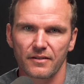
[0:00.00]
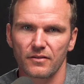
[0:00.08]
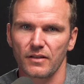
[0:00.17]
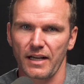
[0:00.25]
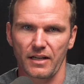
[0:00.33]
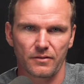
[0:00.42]

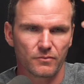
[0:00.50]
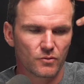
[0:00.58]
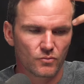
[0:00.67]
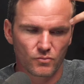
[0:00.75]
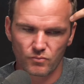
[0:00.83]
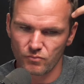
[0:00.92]
like a
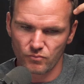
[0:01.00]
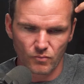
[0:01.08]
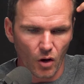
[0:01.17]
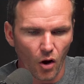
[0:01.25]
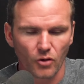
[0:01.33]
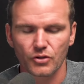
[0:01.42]

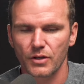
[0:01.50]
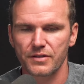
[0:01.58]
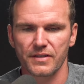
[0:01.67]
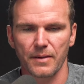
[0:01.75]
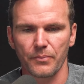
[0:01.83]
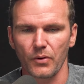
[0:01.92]
ultra
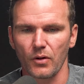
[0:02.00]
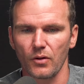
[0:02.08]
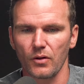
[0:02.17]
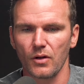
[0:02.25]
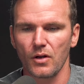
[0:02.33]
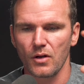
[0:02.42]
simple